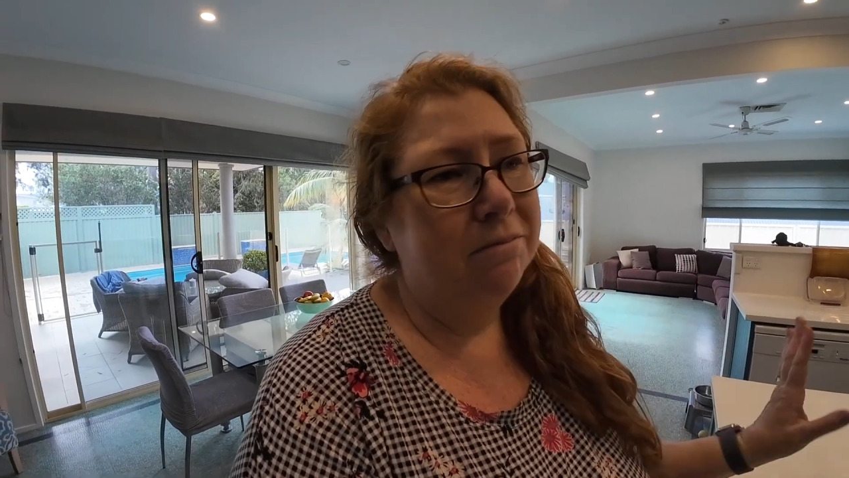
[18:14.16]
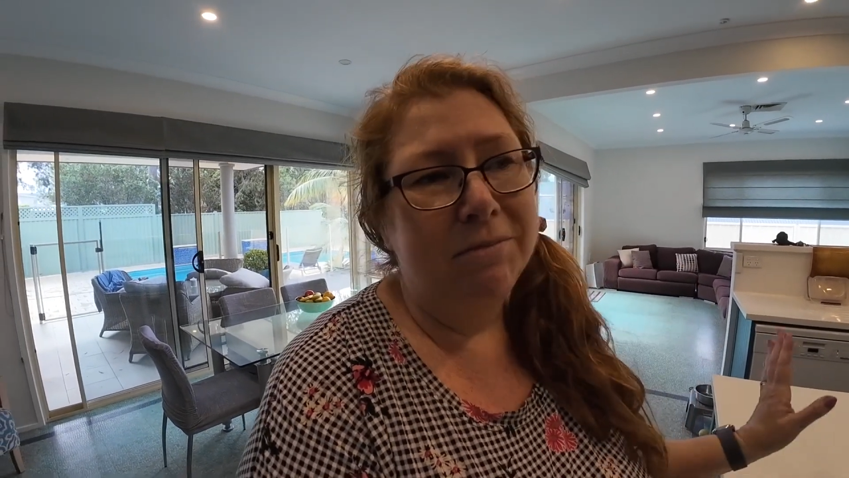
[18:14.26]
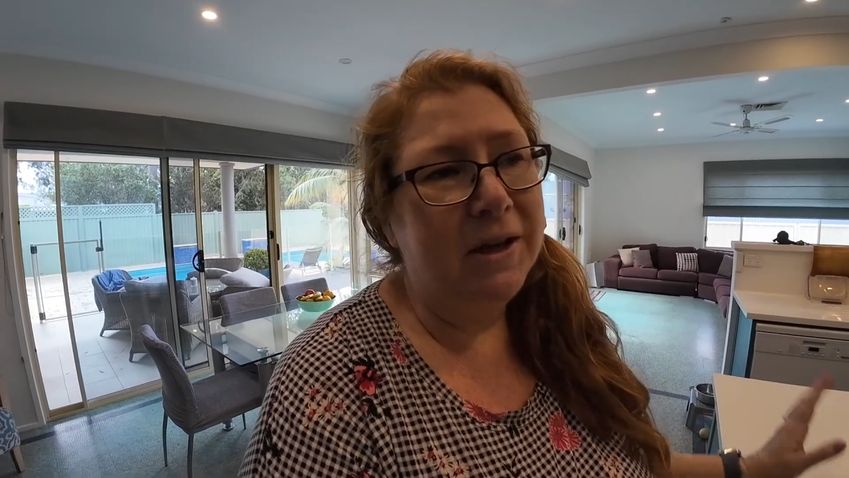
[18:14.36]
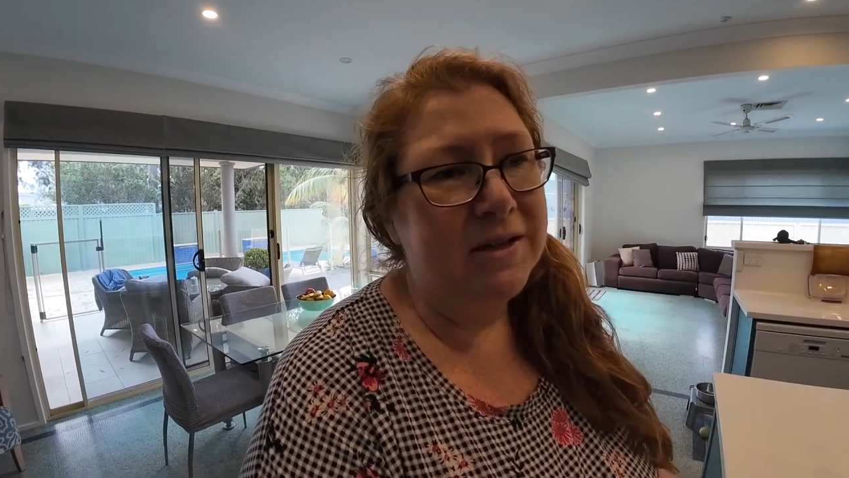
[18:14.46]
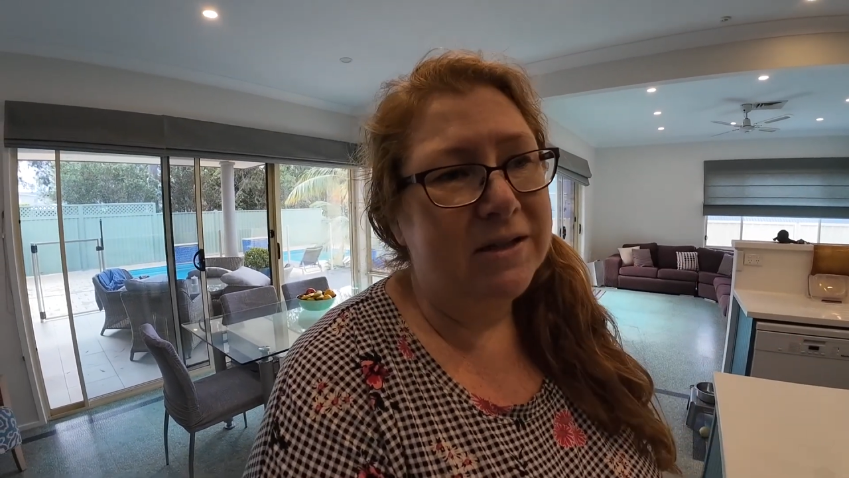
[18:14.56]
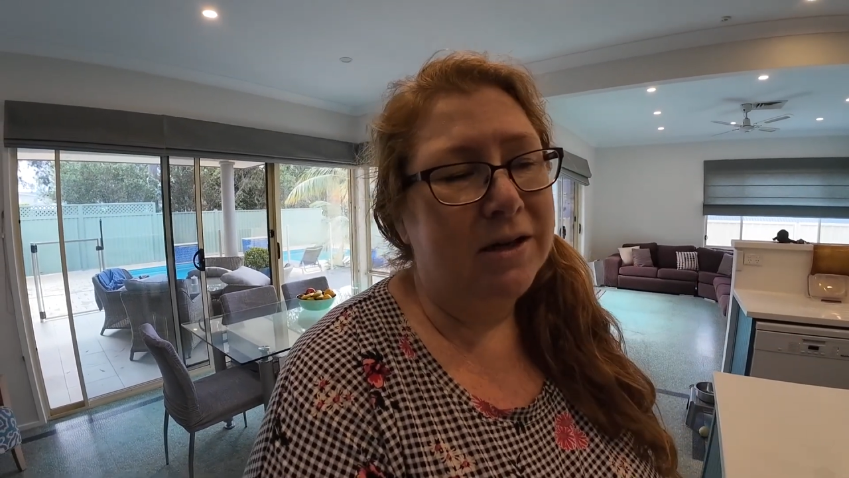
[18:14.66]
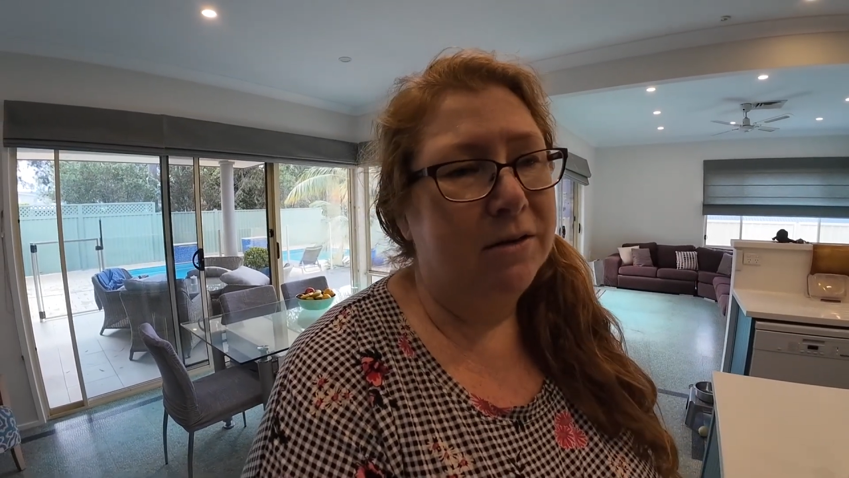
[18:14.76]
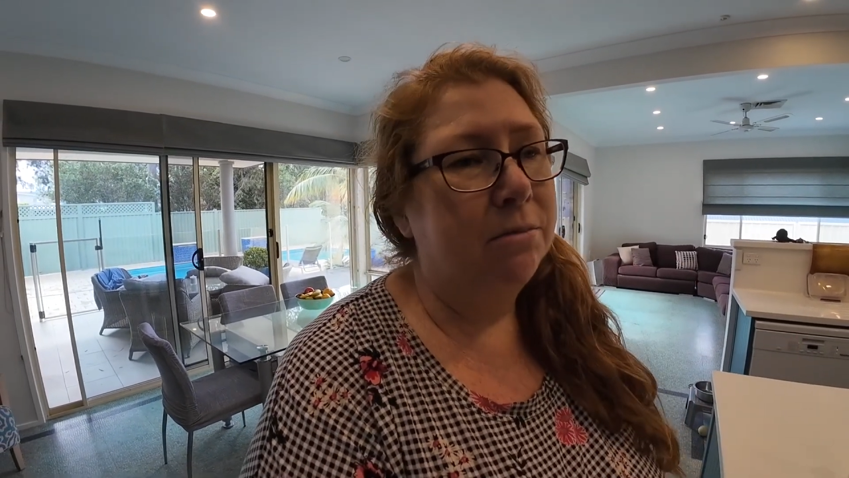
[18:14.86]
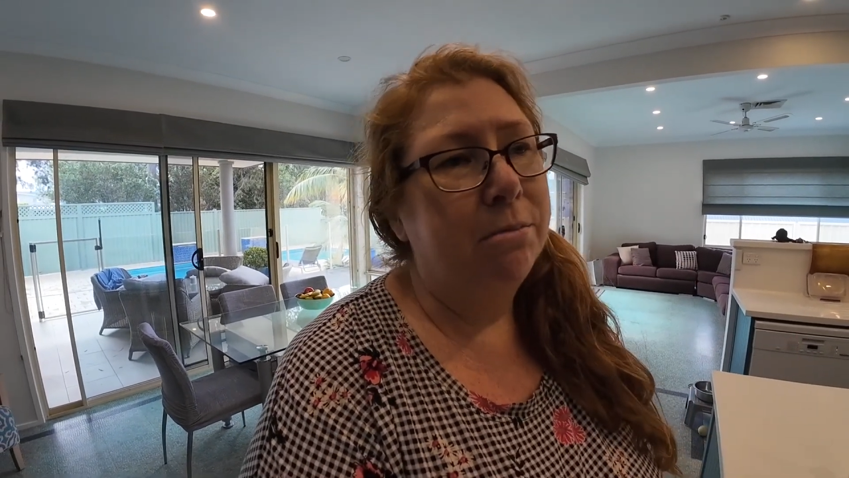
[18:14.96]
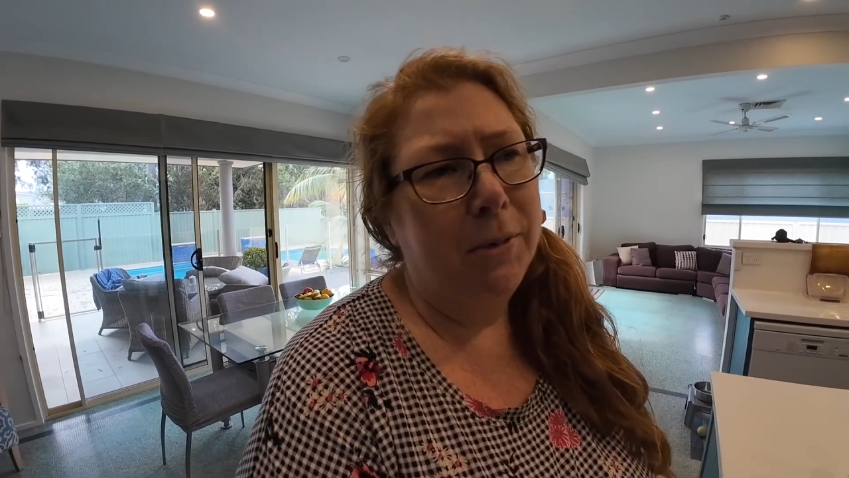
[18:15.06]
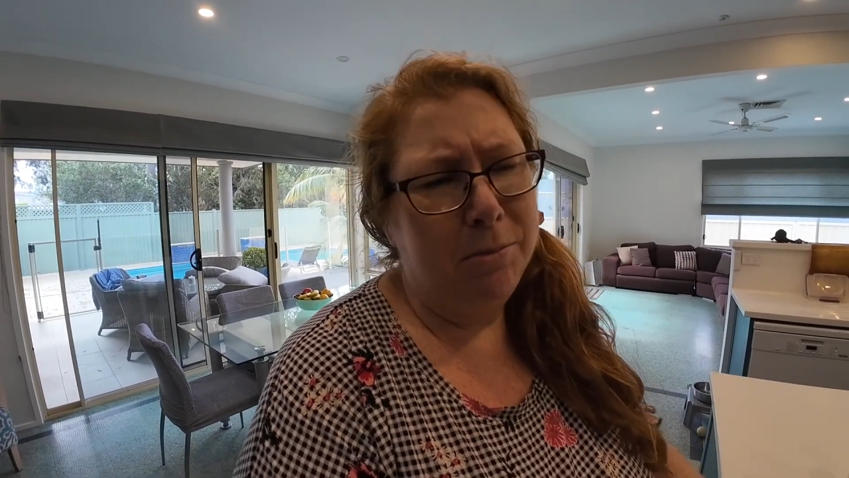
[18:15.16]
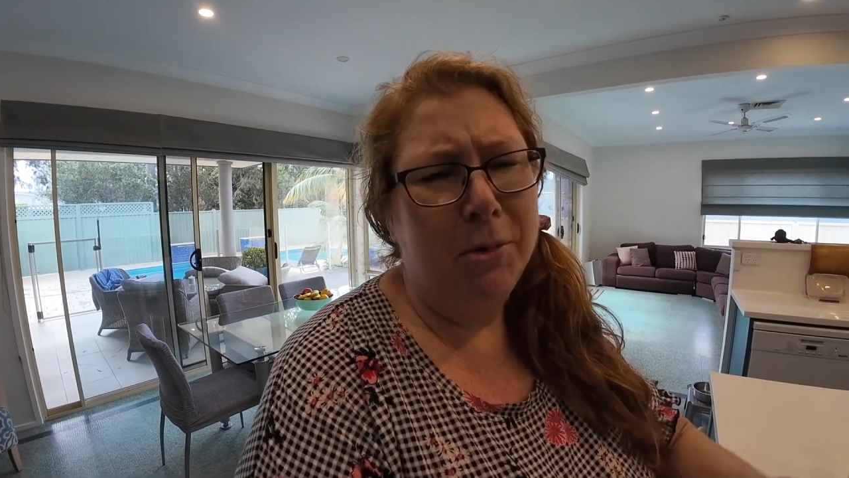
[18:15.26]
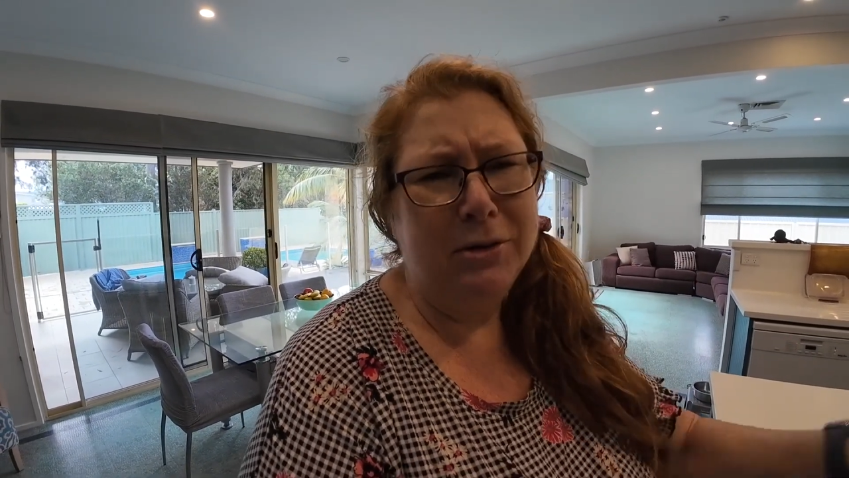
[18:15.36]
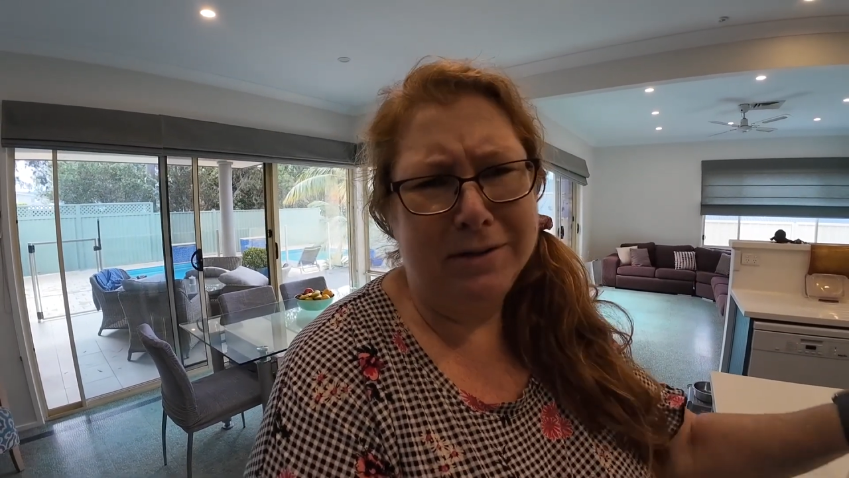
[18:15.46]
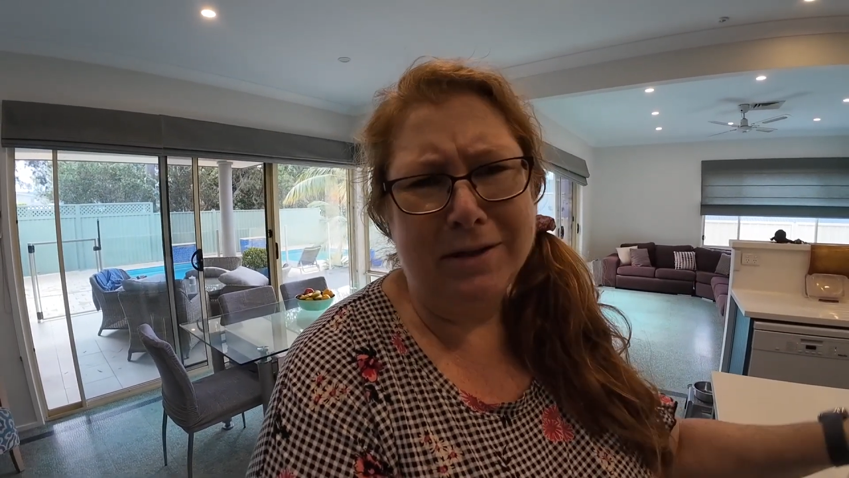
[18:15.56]
that's done, M
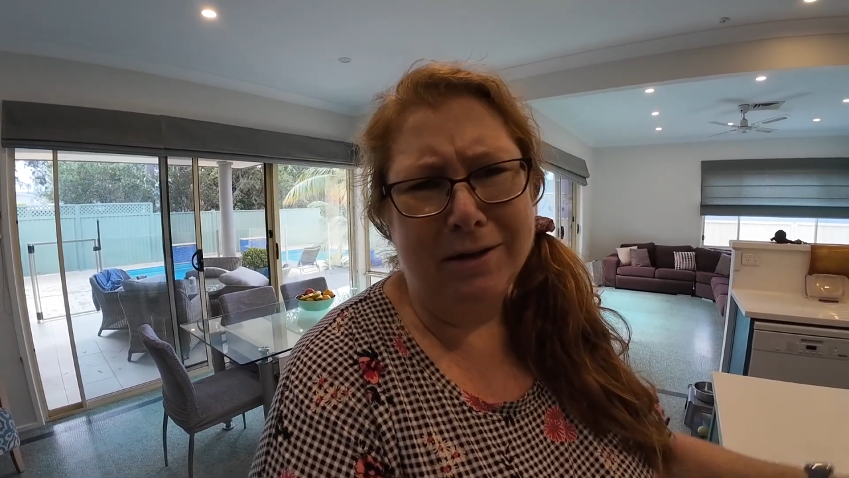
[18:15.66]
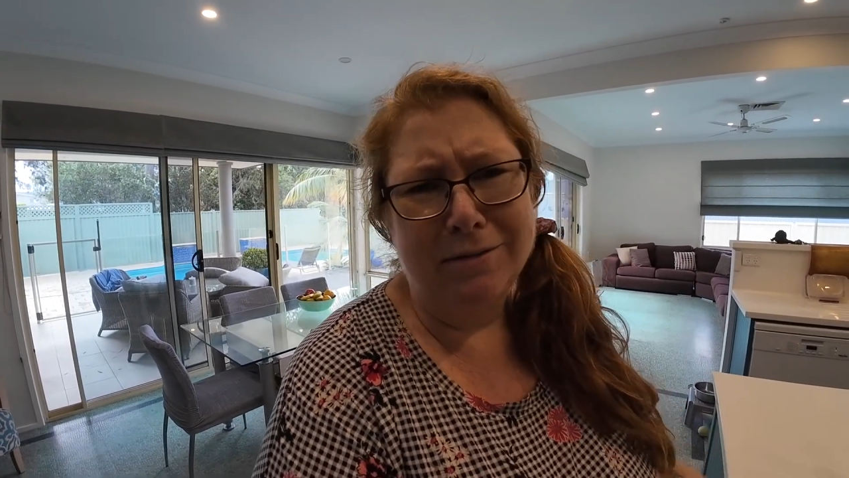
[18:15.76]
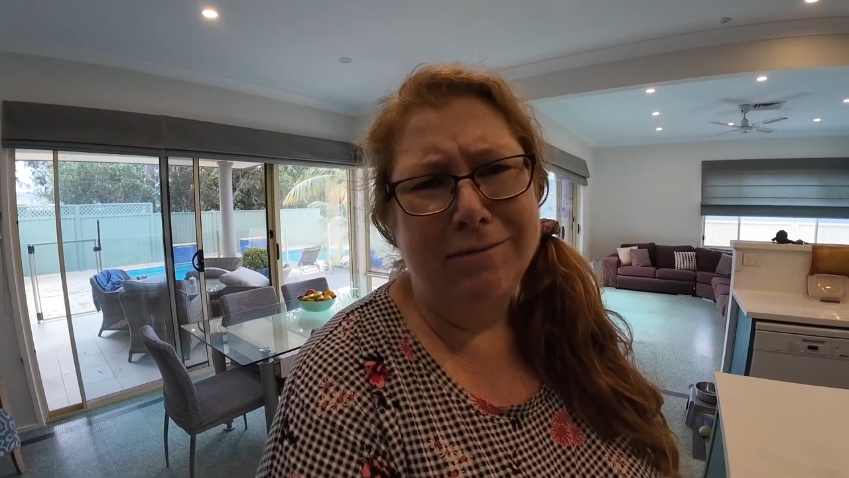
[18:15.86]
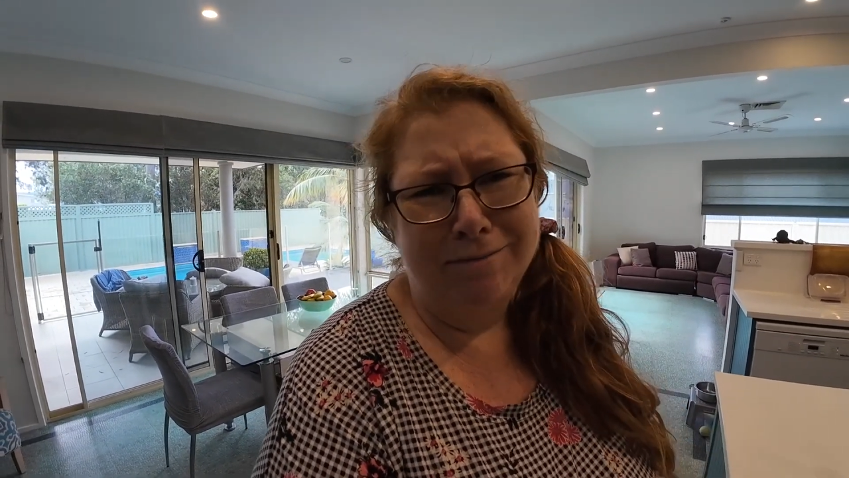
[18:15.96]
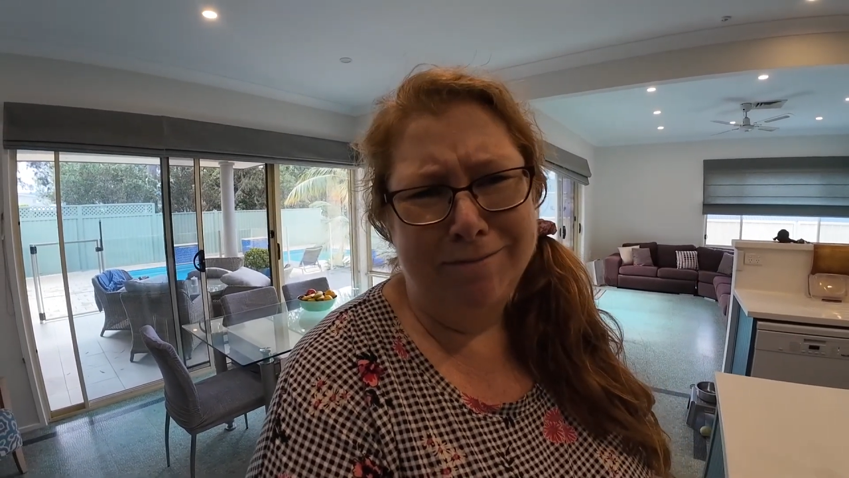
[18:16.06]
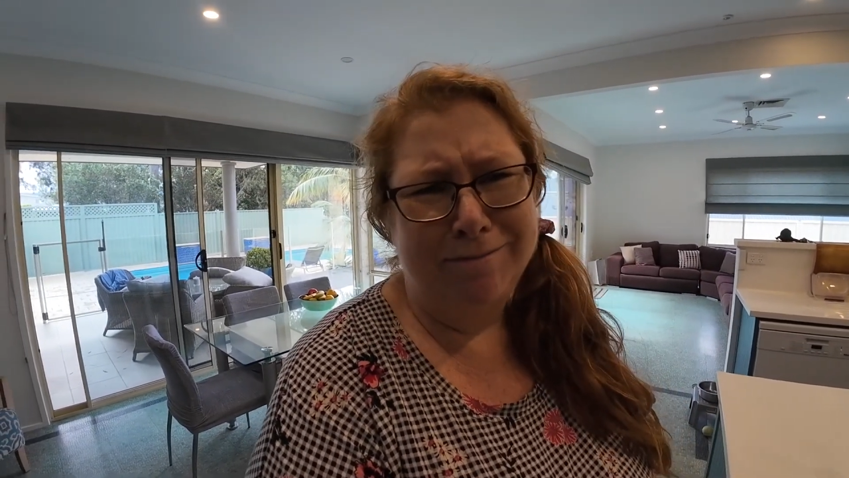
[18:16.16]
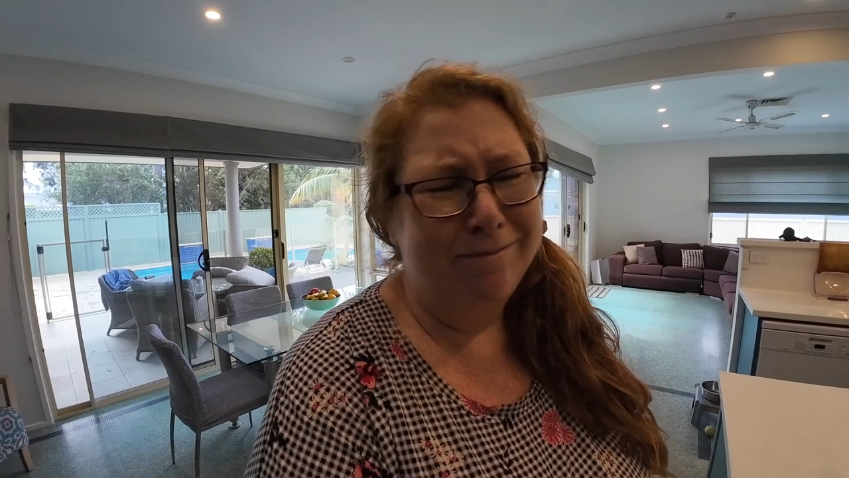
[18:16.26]
mostly done.